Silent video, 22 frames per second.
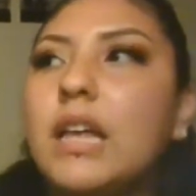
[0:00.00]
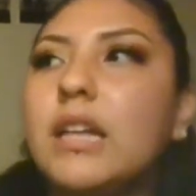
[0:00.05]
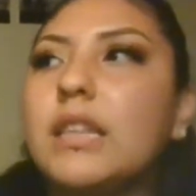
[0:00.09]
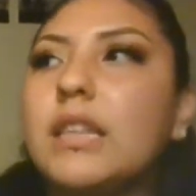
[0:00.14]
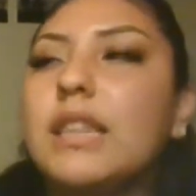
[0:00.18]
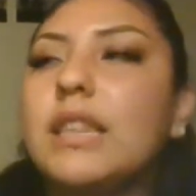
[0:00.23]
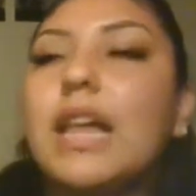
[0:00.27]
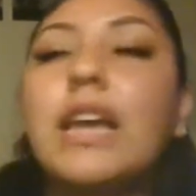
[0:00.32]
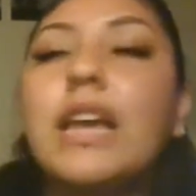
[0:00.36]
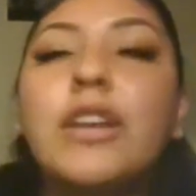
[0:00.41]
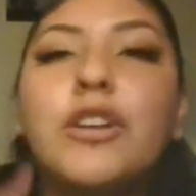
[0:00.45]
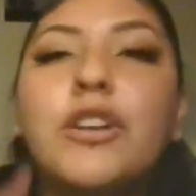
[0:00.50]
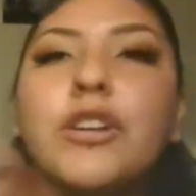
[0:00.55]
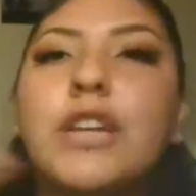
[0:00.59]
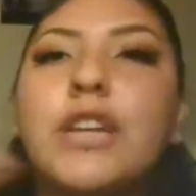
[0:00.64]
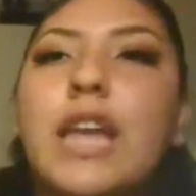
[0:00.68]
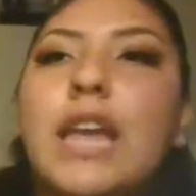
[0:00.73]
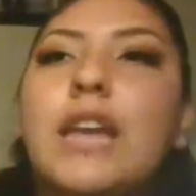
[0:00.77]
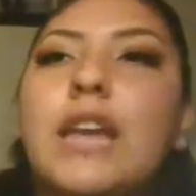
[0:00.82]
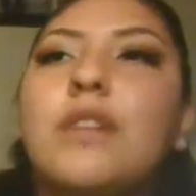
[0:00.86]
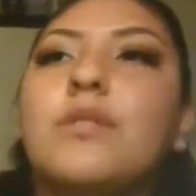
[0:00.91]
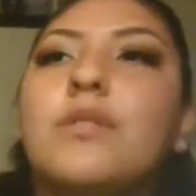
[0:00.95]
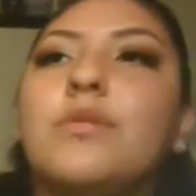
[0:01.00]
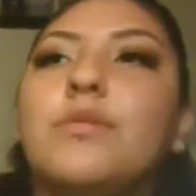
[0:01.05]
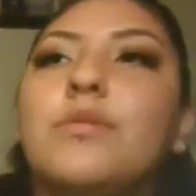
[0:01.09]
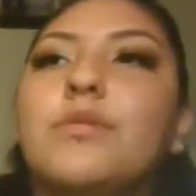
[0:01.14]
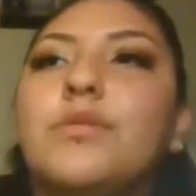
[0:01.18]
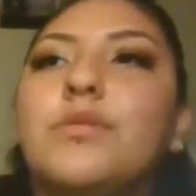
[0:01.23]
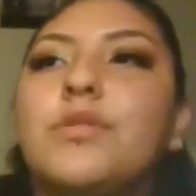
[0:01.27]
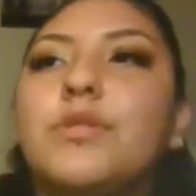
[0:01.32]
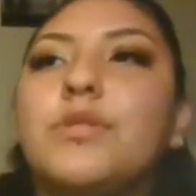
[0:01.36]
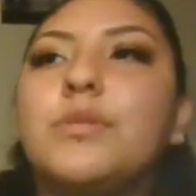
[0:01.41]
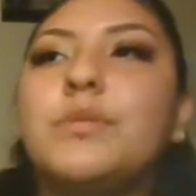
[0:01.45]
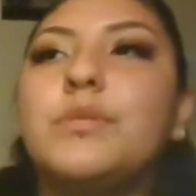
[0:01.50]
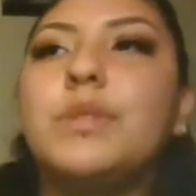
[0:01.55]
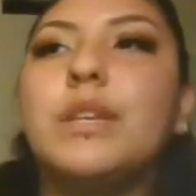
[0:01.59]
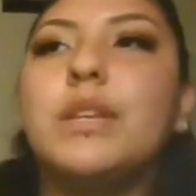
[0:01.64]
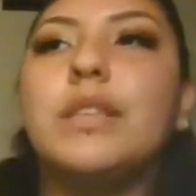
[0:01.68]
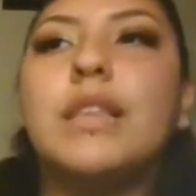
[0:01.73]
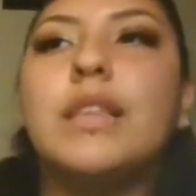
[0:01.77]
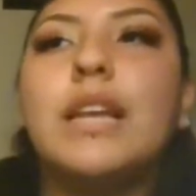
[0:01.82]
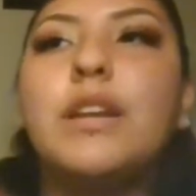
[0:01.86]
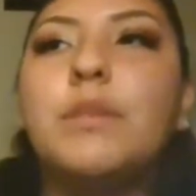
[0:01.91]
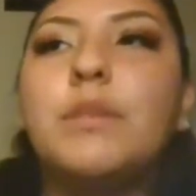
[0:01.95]
light your candles, you know what I'm
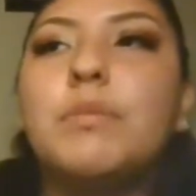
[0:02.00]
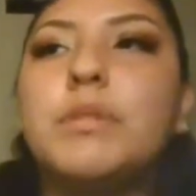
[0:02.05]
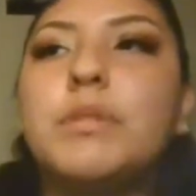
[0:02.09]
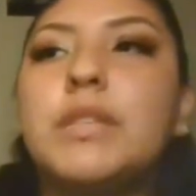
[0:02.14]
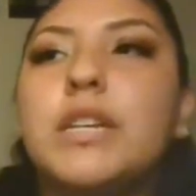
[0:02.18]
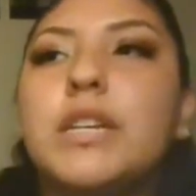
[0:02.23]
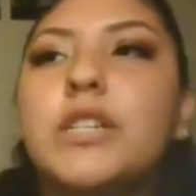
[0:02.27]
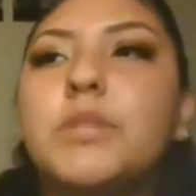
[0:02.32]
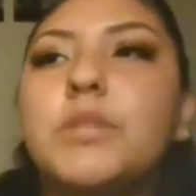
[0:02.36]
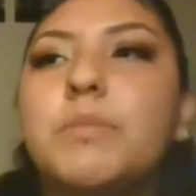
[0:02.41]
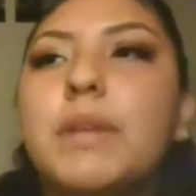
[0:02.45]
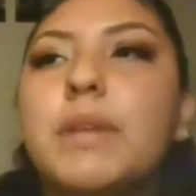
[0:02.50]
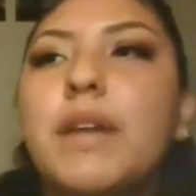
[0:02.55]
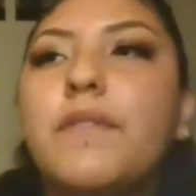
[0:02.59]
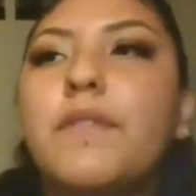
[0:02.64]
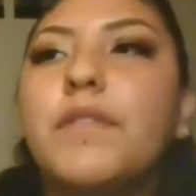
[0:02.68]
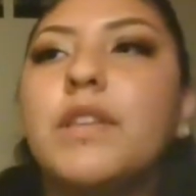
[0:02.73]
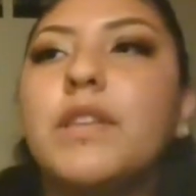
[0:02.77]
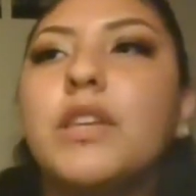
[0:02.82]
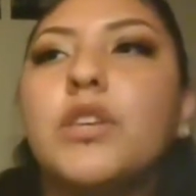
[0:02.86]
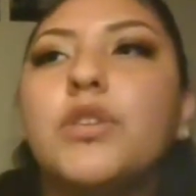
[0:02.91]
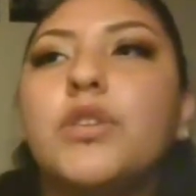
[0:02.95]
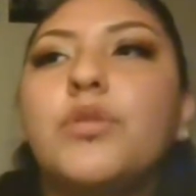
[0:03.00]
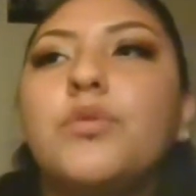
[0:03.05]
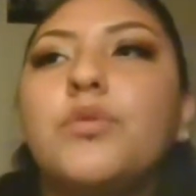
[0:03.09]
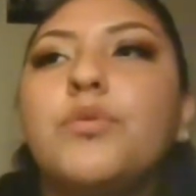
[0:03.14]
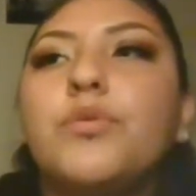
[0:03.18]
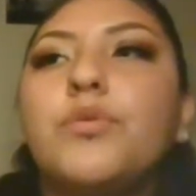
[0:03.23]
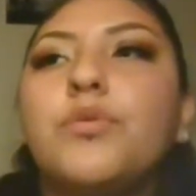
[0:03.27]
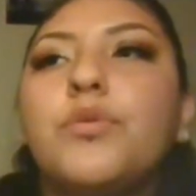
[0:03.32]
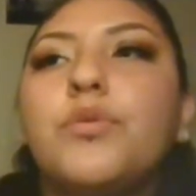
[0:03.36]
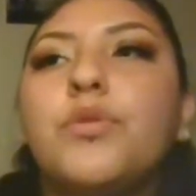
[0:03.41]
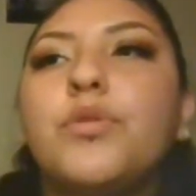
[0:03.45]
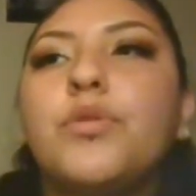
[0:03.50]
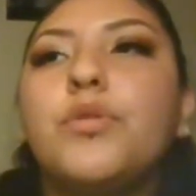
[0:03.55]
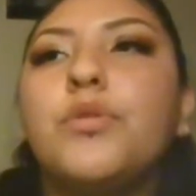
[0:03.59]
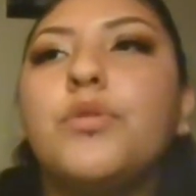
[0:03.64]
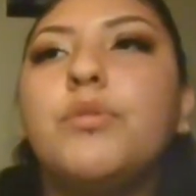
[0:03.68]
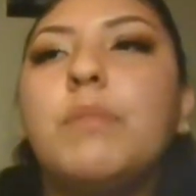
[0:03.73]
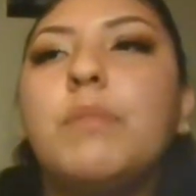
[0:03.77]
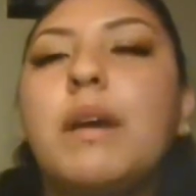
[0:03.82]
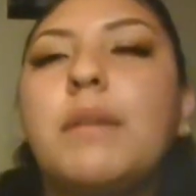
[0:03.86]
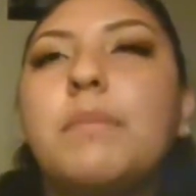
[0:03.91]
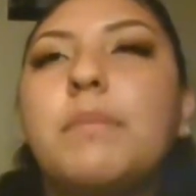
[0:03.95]
saying, light your protection, but I feel like you
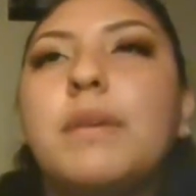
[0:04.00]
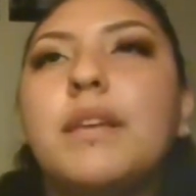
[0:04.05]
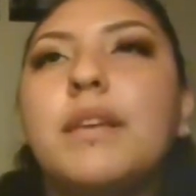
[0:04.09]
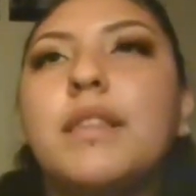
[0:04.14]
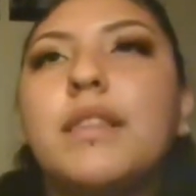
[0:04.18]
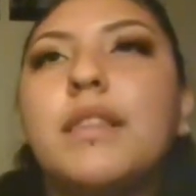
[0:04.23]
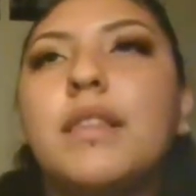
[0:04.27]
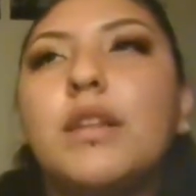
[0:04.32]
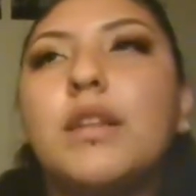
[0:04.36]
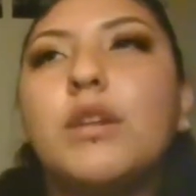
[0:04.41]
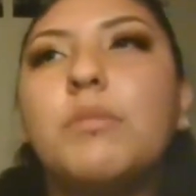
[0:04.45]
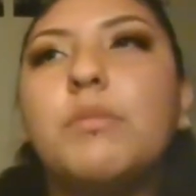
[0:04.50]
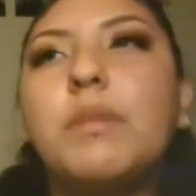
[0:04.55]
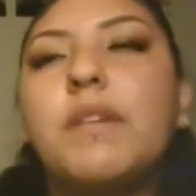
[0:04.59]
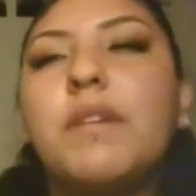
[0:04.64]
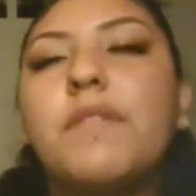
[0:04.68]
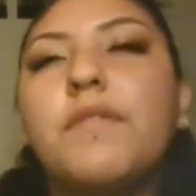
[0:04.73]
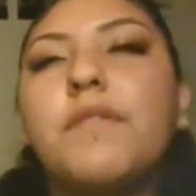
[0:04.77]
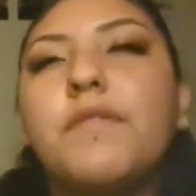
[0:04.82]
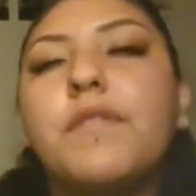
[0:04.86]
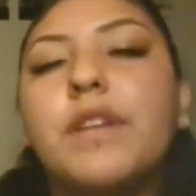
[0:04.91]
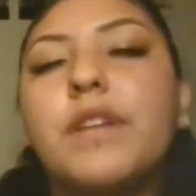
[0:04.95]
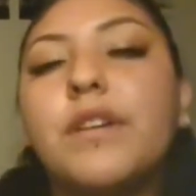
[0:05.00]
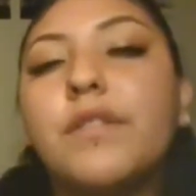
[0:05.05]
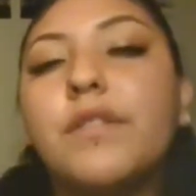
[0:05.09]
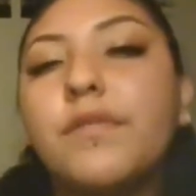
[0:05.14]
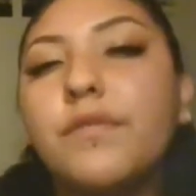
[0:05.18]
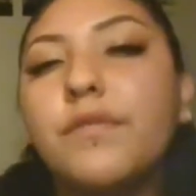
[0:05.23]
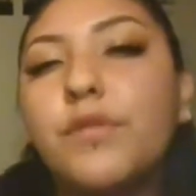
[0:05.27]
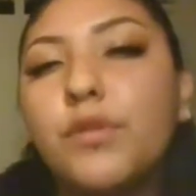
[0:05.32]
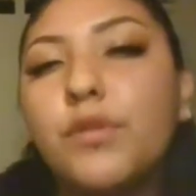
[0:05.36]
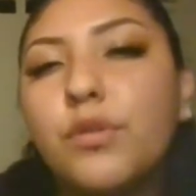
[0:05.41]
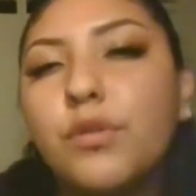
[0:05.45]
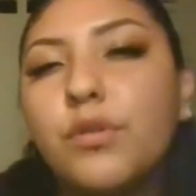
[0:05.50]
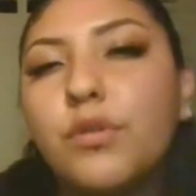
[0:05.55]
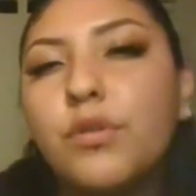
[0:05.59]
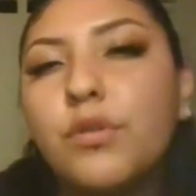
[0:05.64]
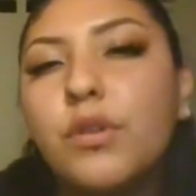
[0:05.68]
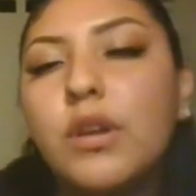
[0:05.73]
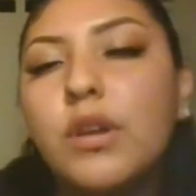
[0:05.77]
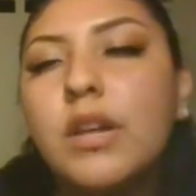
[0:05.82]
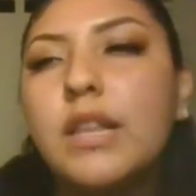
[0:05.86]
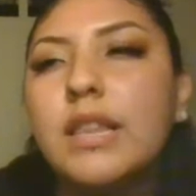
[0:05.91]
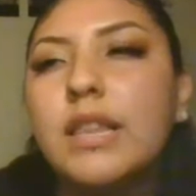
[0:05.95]
might be a little bit fearful,